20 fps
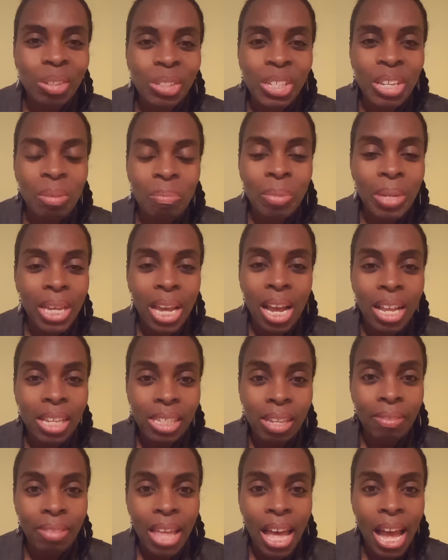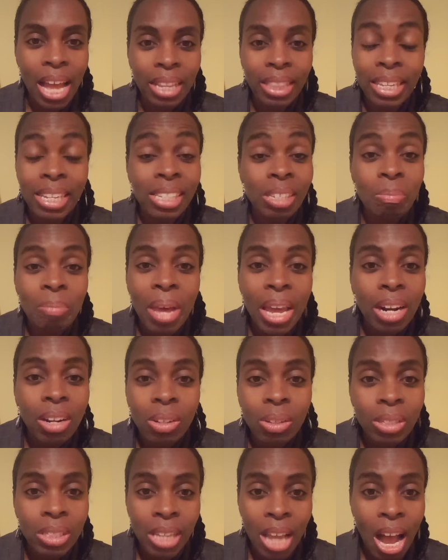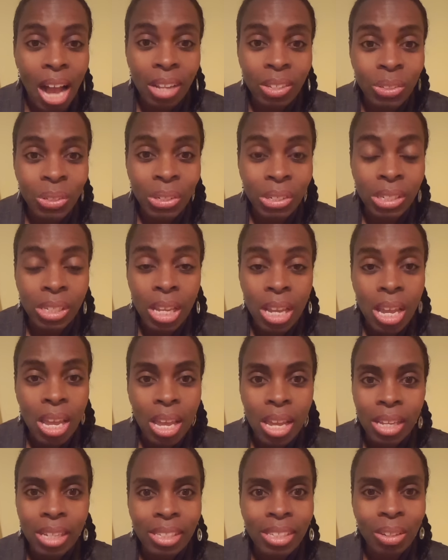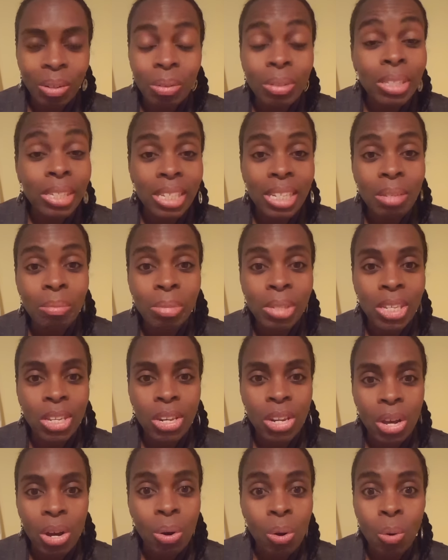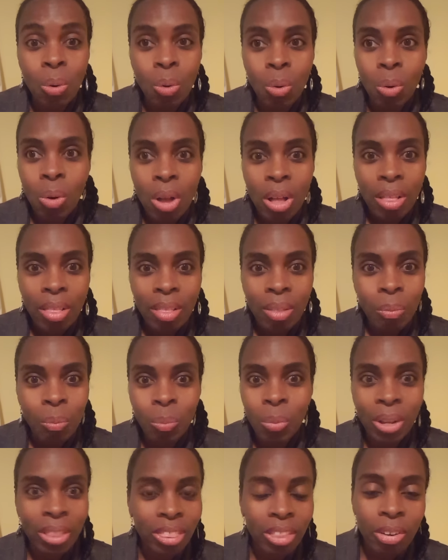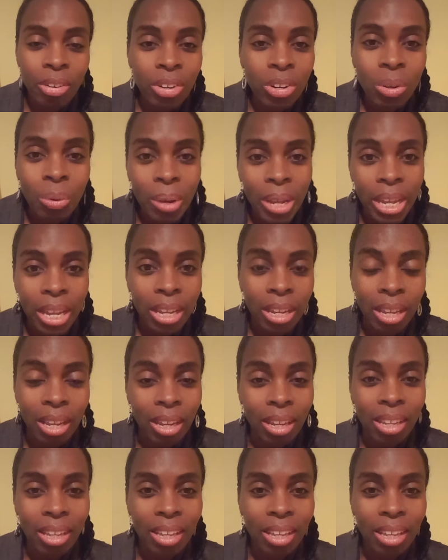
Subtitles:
him because of that. These medical doctors don't seem to know what they're doing.